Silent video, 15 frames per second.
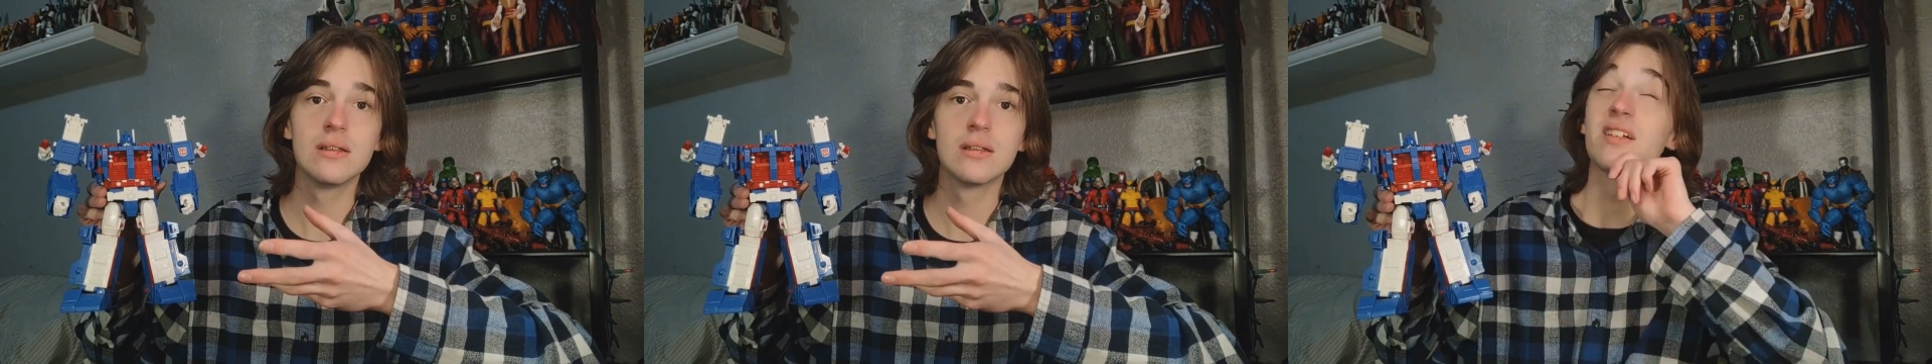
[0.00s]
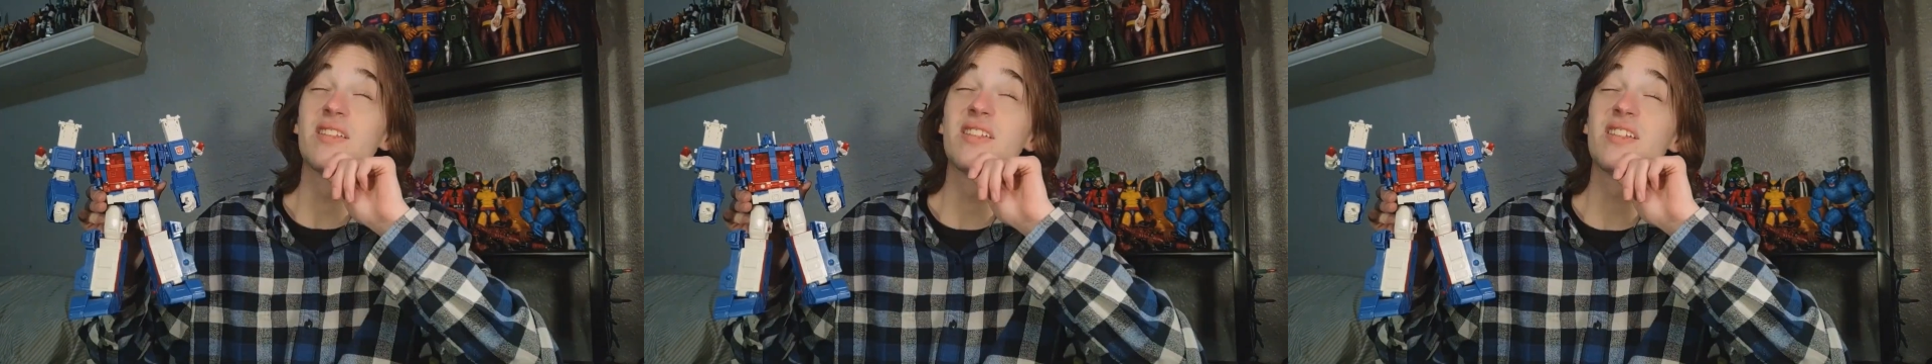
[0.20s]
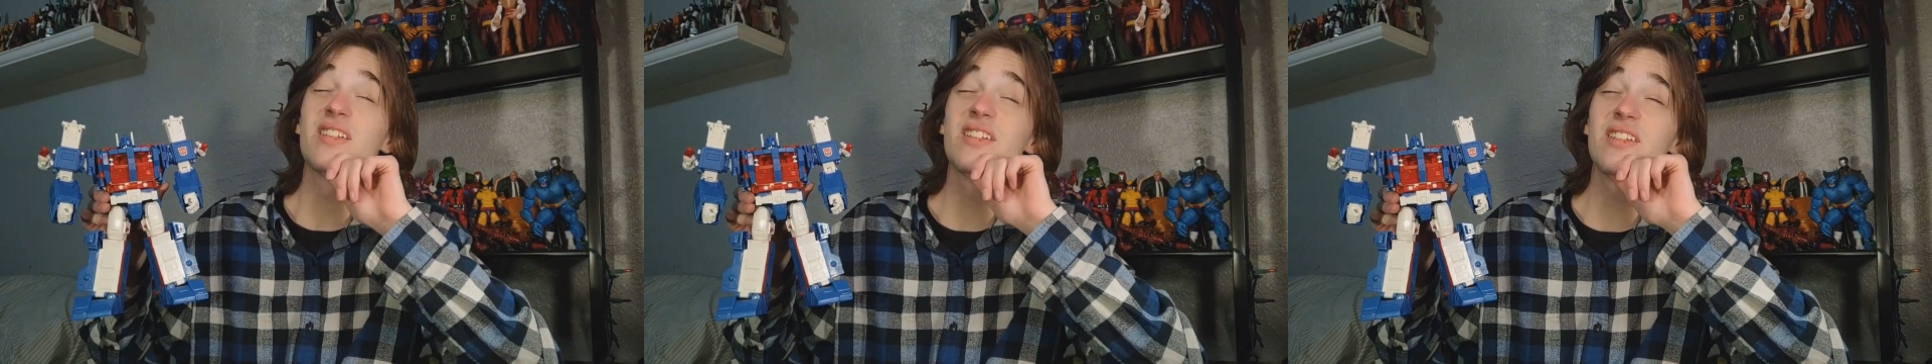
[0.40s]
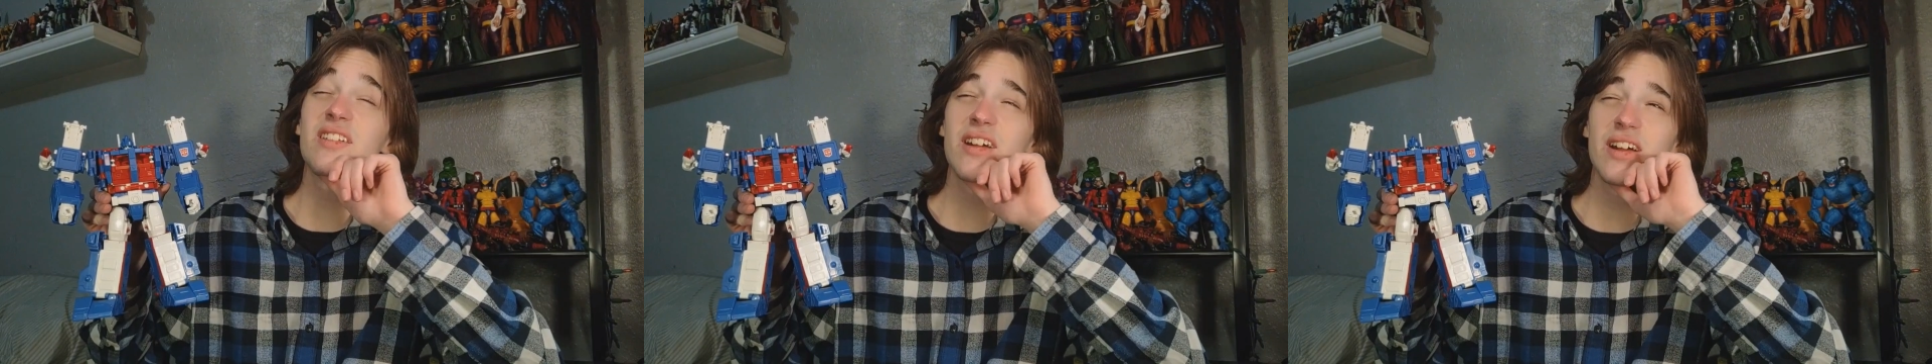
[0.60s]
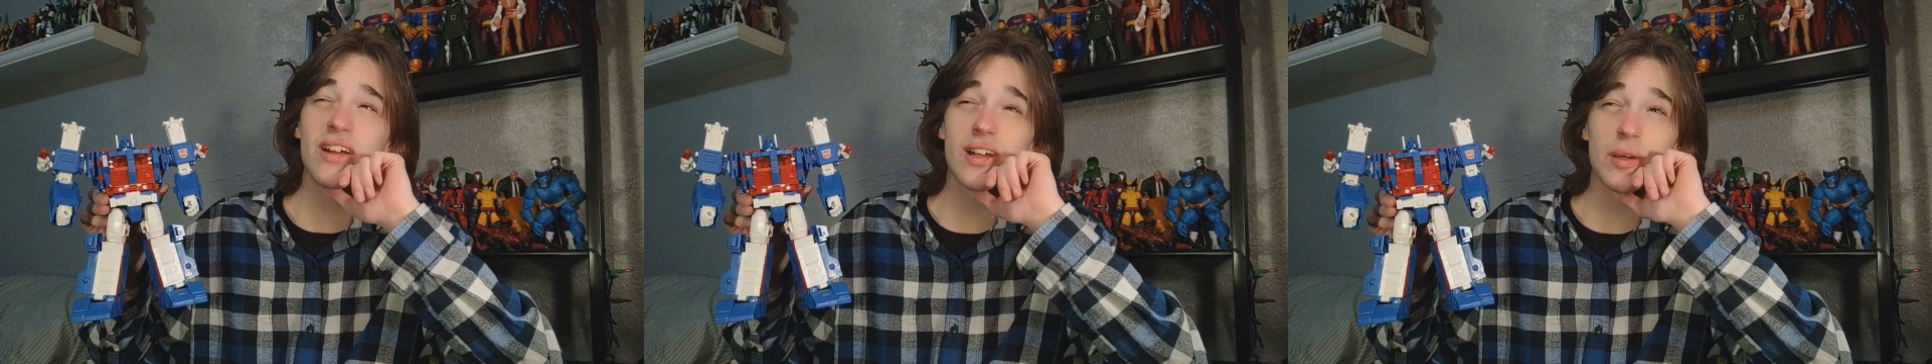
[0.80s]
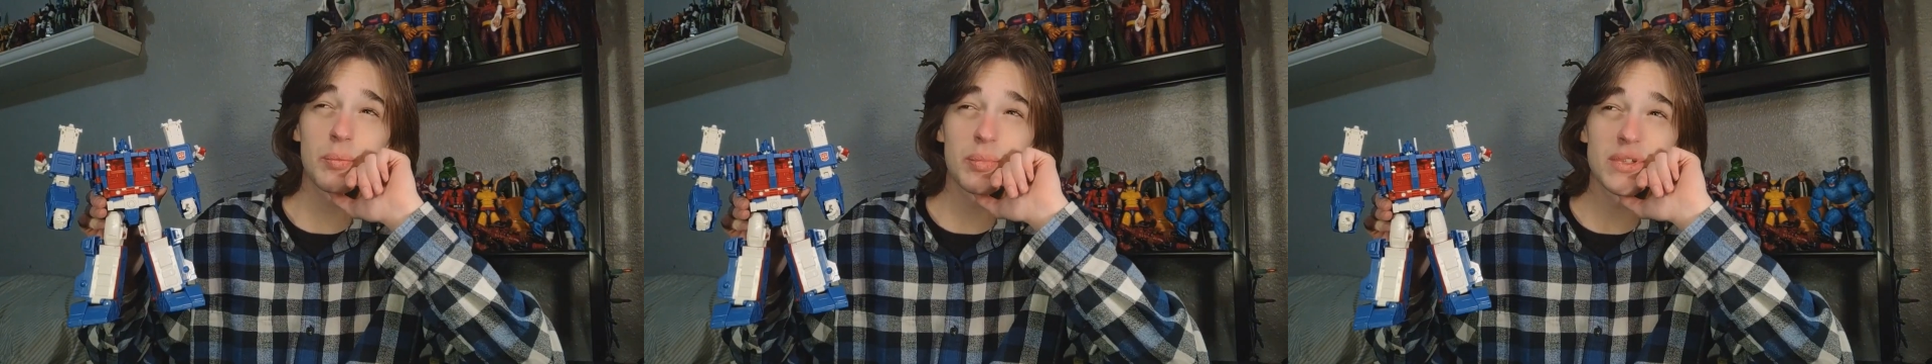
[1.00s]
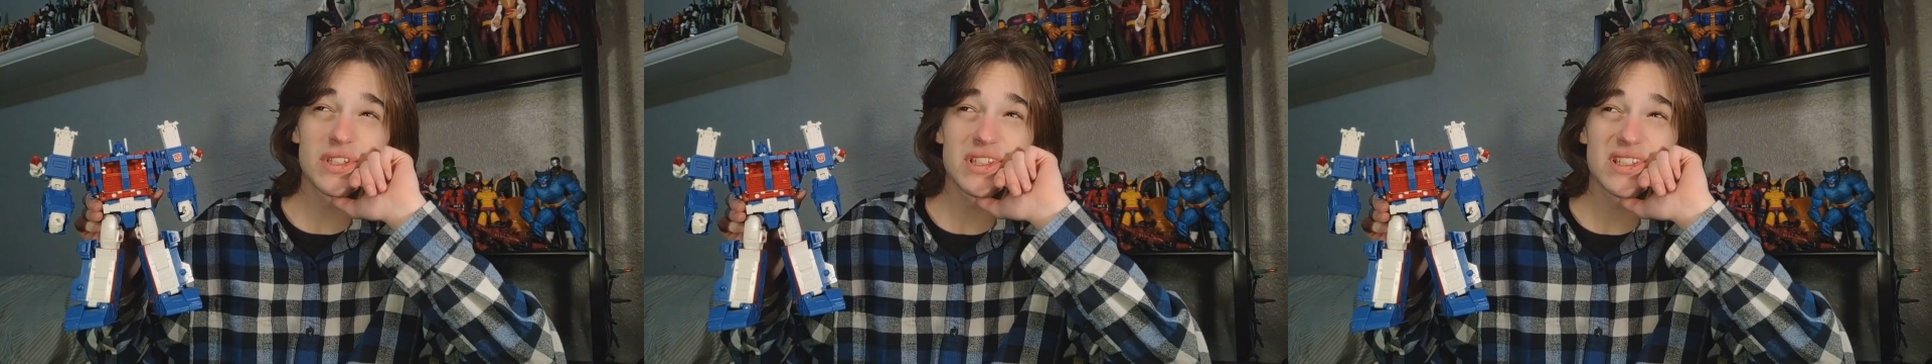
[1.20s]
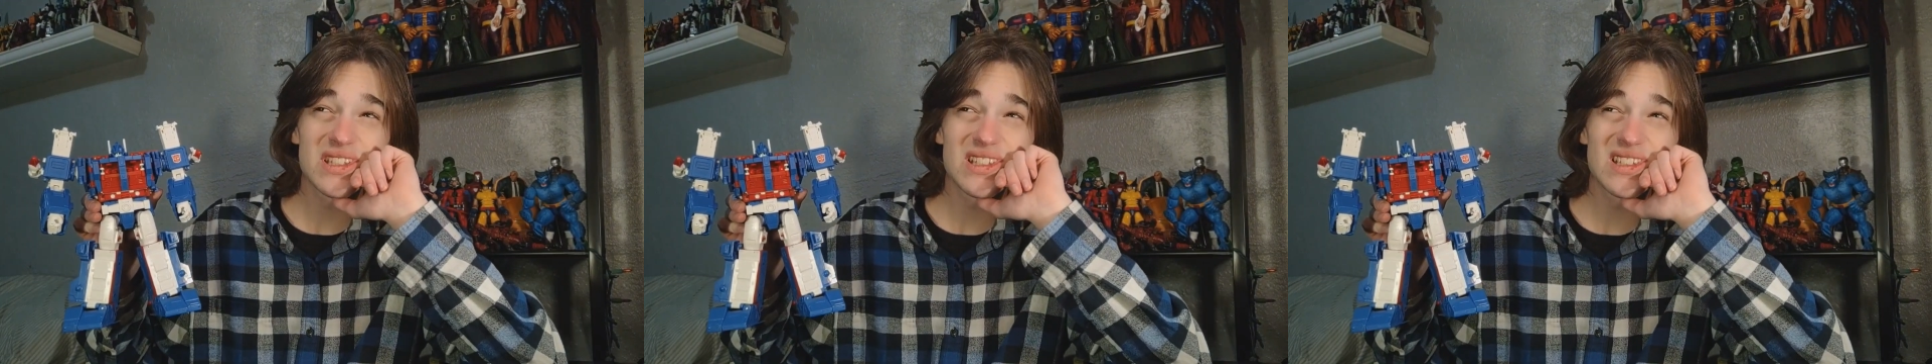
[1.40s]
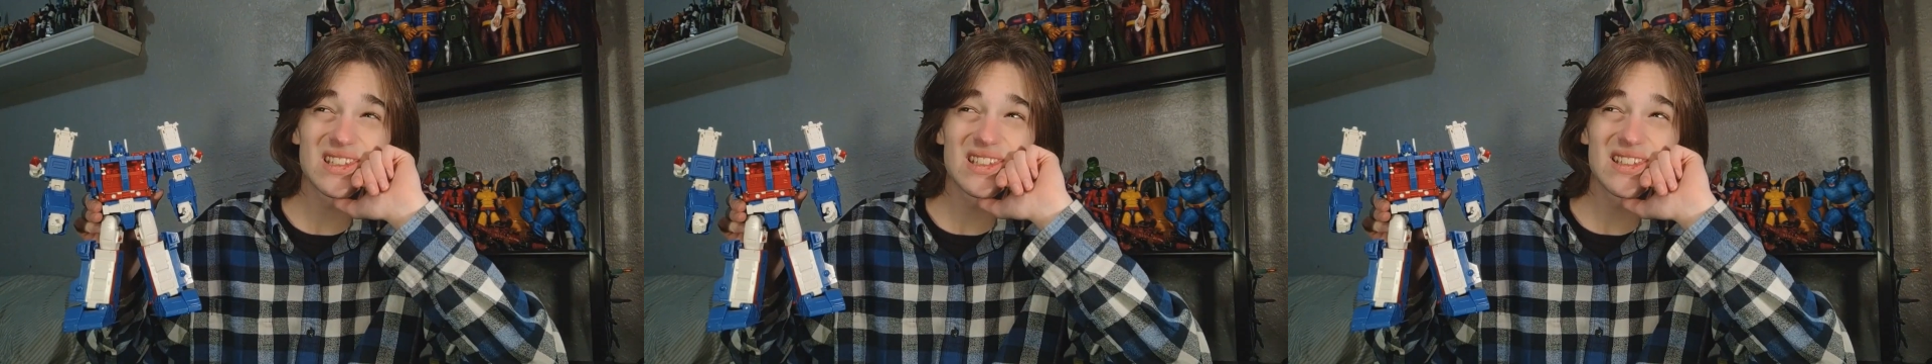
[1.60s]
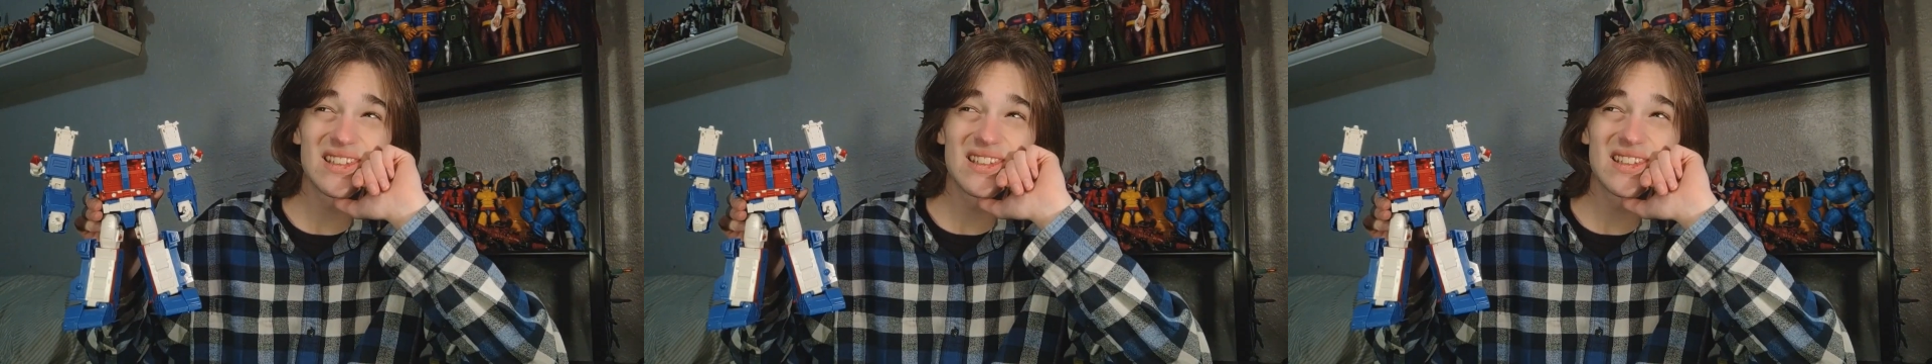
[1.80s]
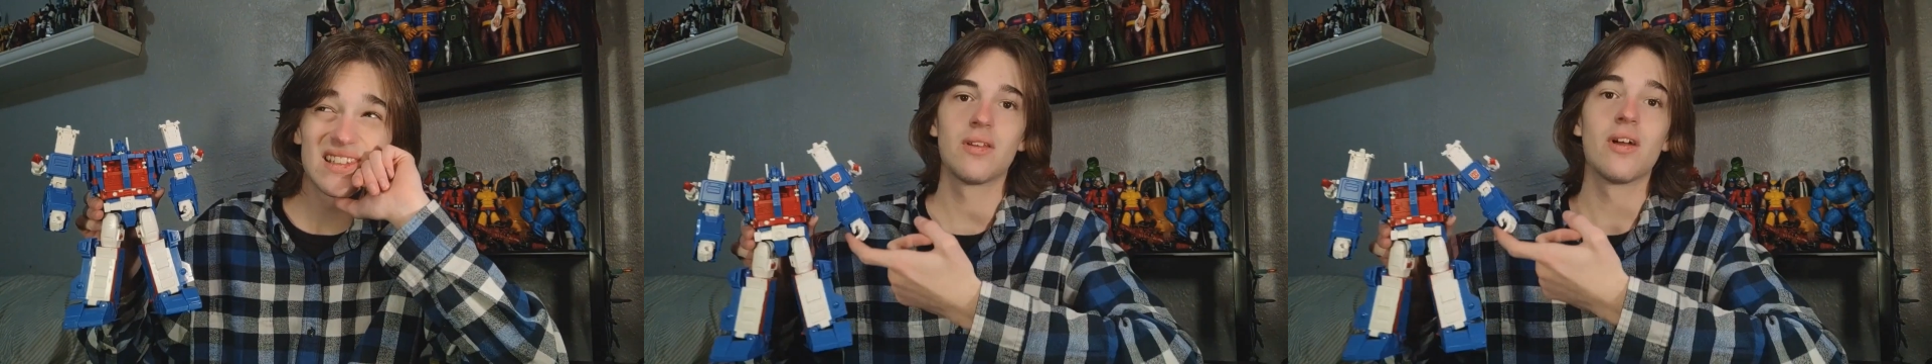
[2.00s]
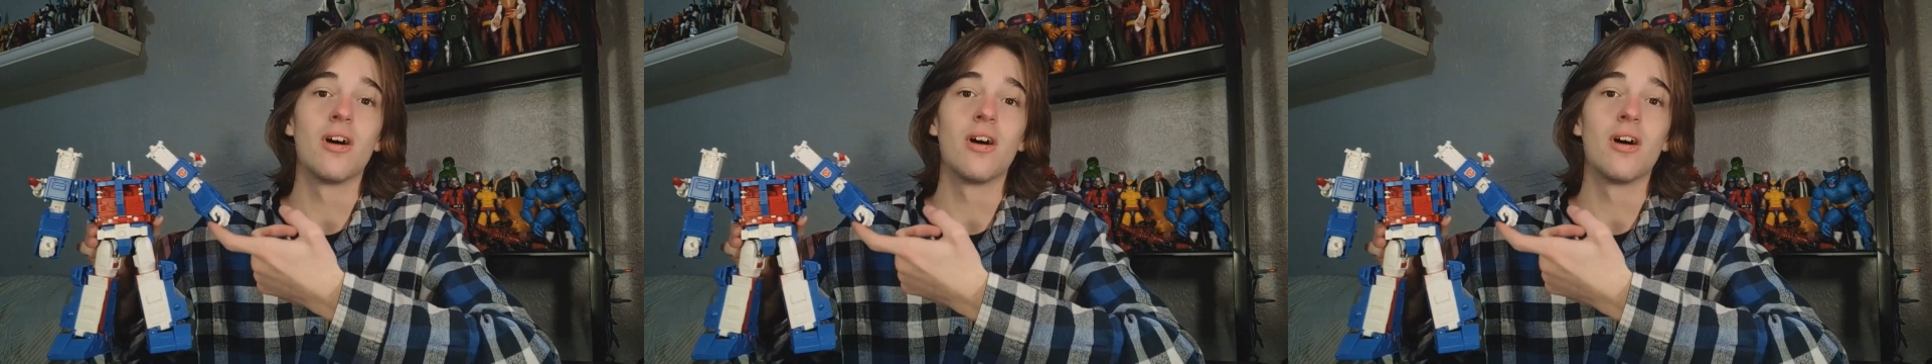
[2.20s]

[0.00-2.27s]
Except the